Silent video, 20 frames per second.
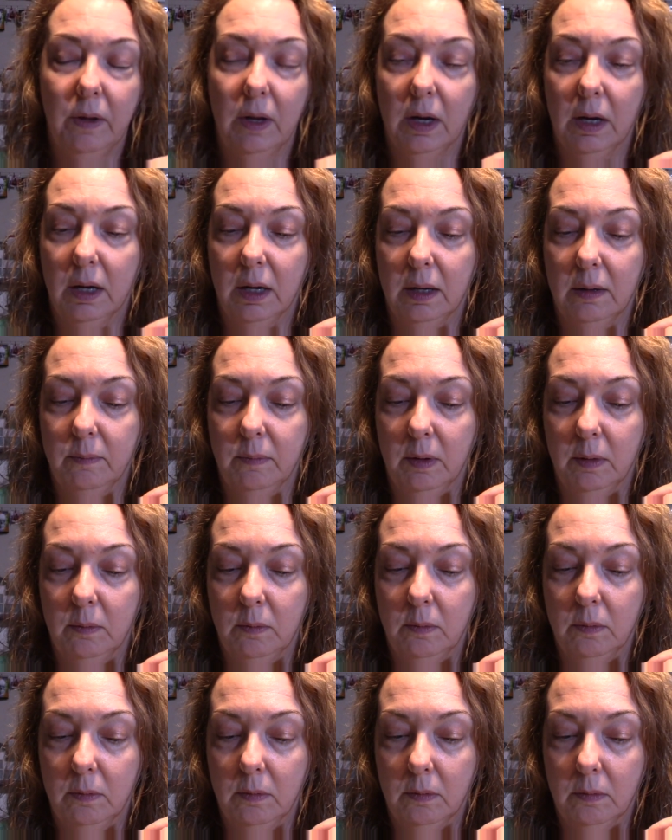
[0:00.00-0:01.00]

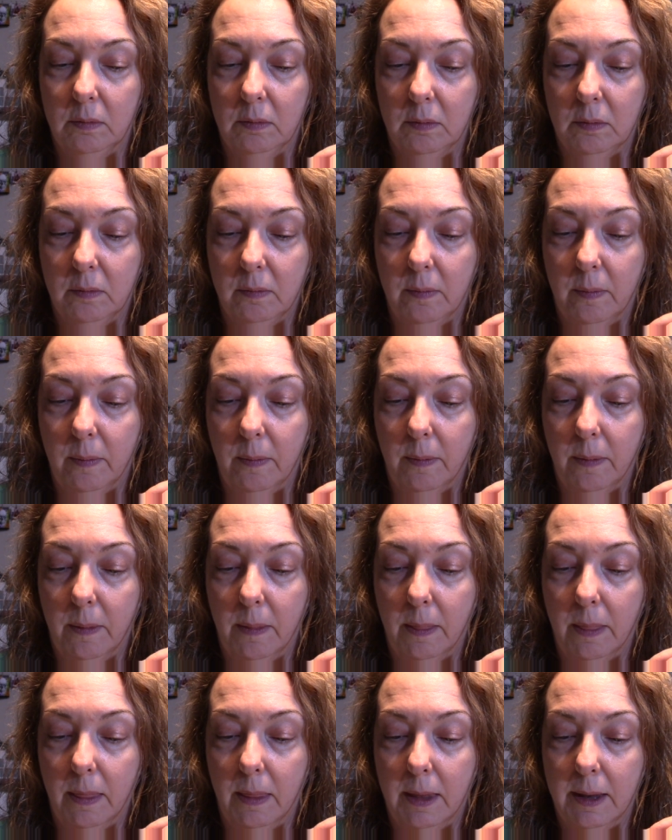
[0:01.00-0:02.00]

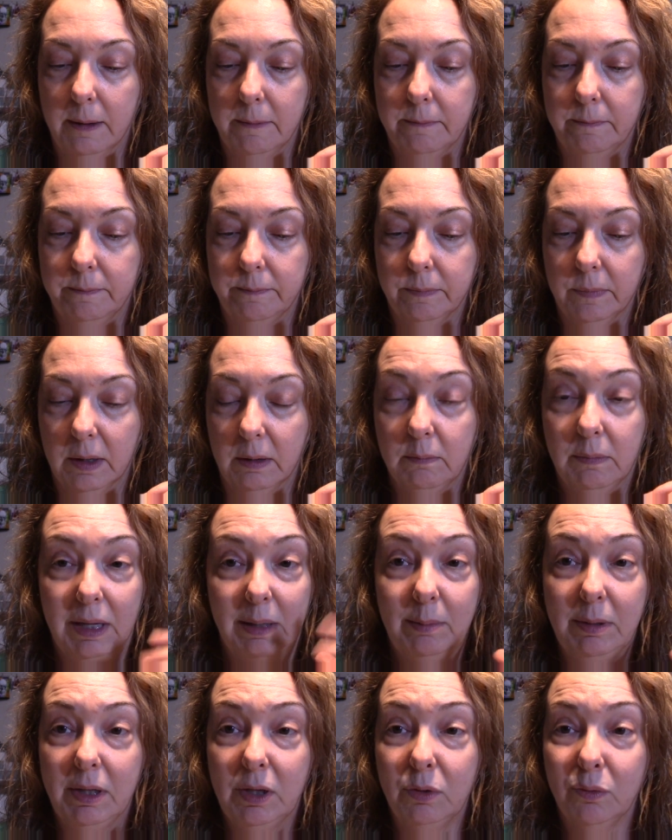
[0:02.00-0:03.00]

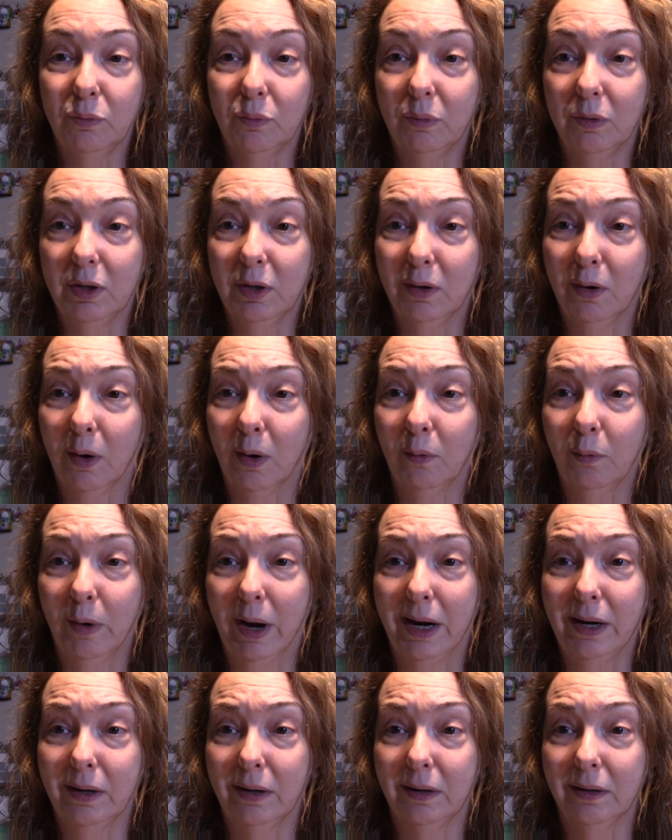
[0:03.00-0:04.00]
Maybe you're a
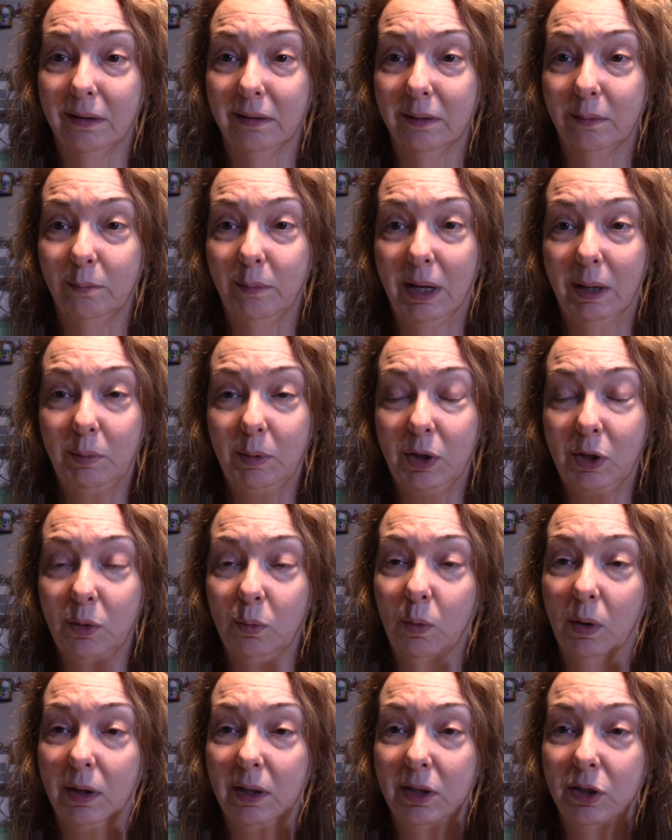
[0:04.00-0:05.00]
writer. Maybe you
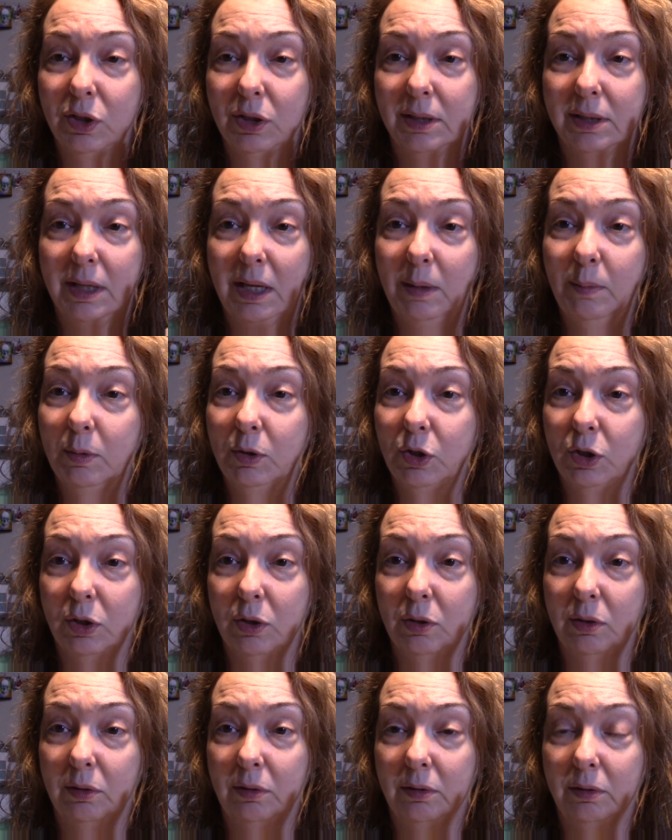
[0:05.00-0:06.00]
want to just keep a
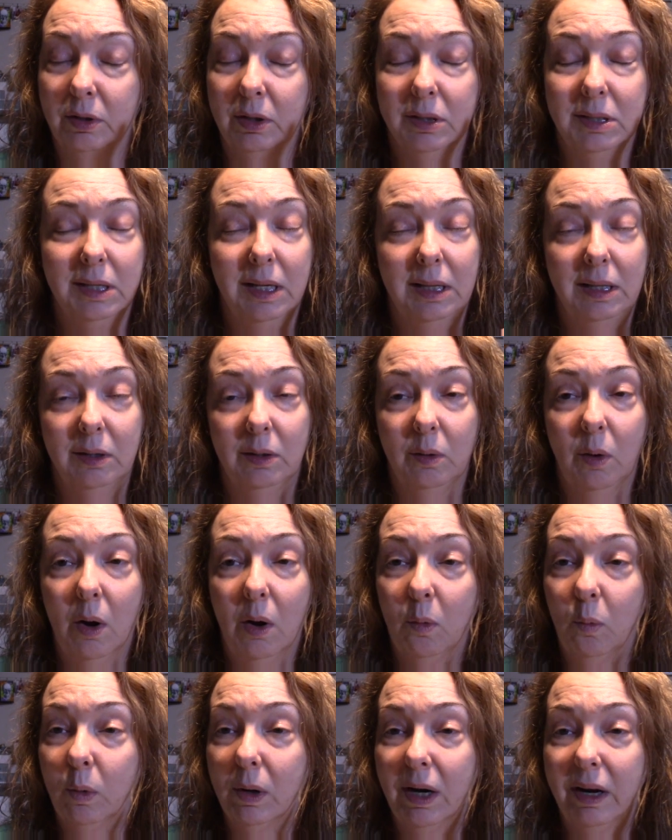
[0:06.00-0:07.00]
journal. There's nothing,
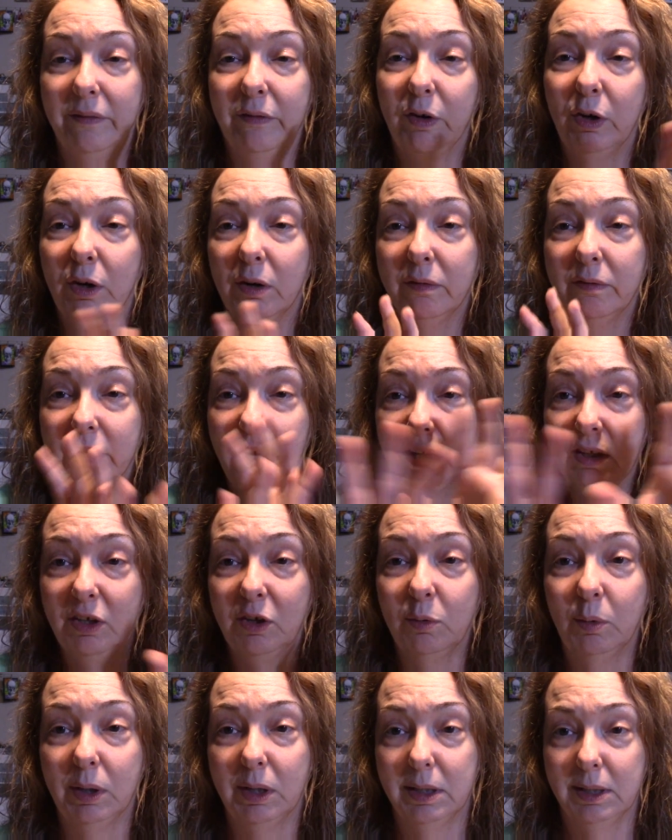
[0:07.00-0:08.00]
whatever your
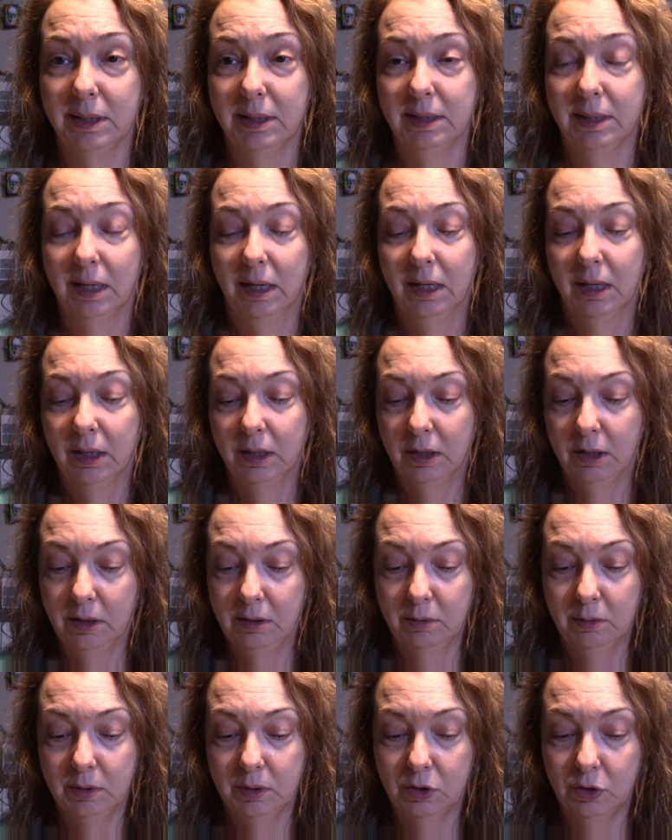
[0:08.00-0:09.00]
venue is,
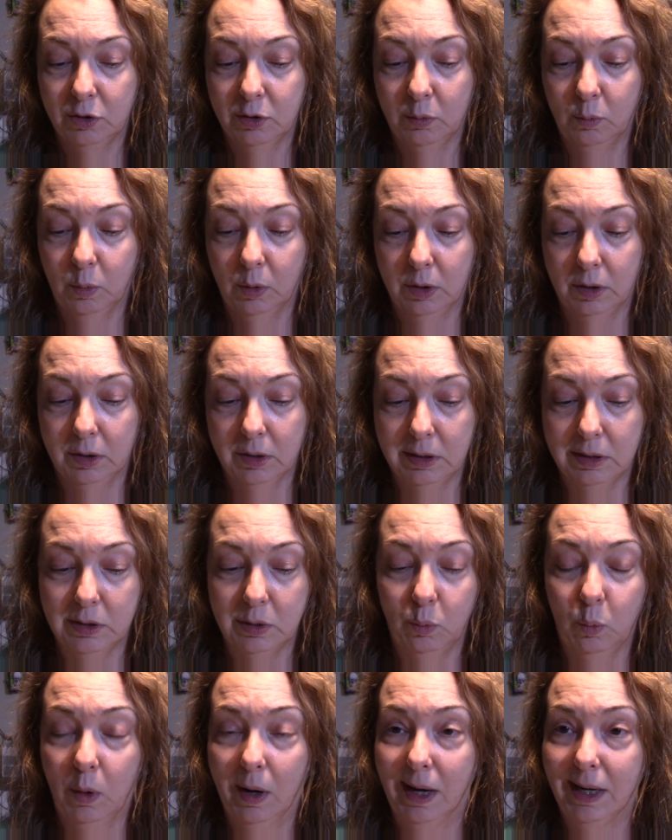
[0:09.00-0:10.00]
use your words
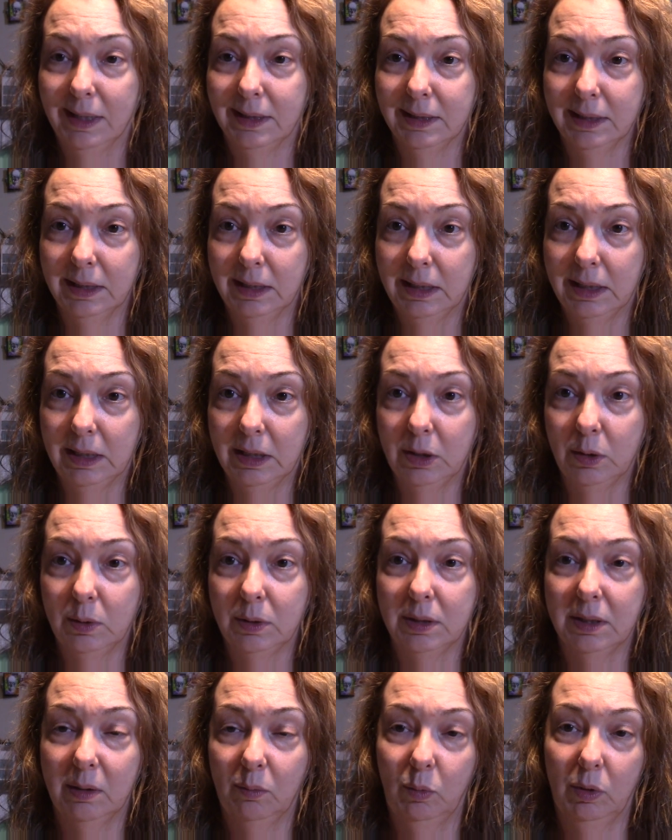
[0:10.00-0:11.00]
wisely,
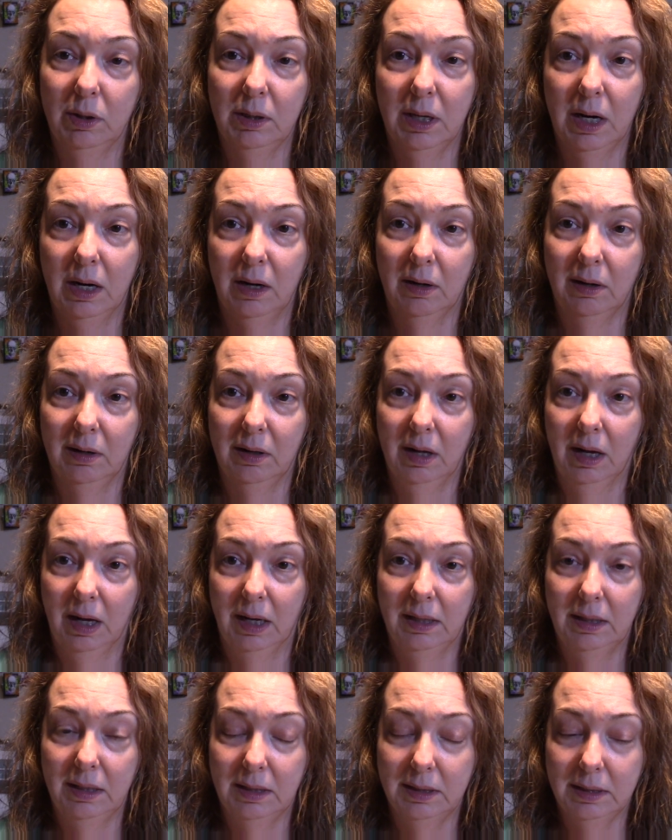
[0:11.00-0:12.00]
use them with care and
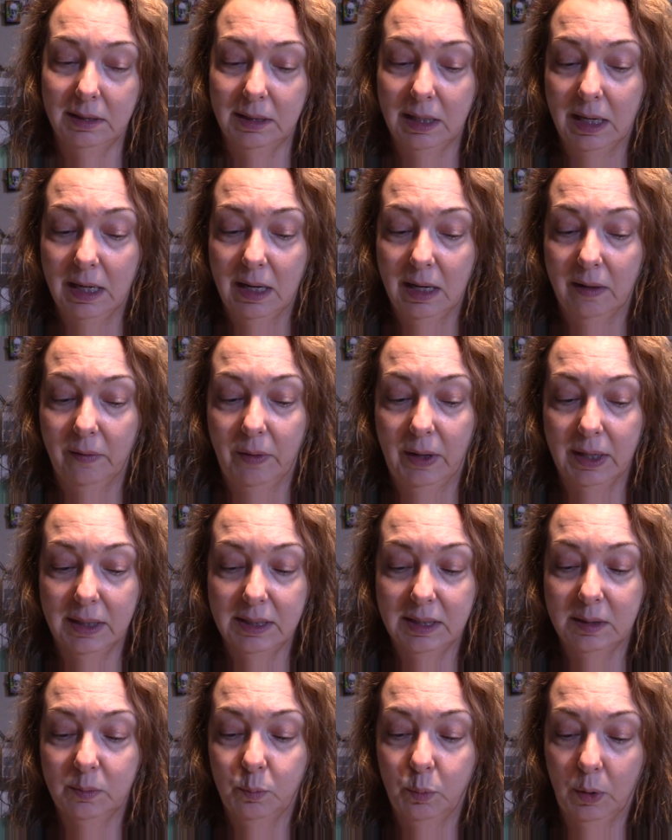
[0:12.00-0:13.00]
kindness,
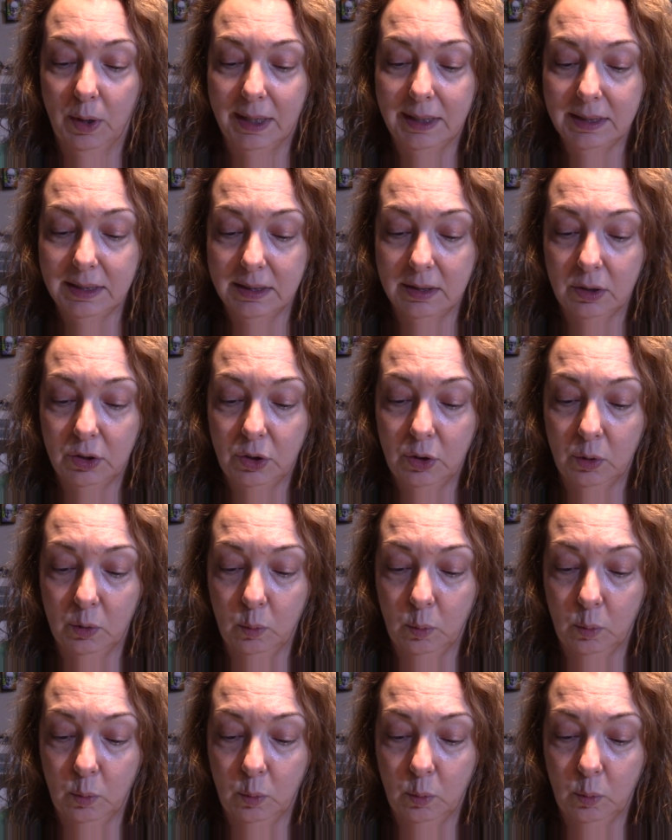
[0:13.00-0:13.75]
express your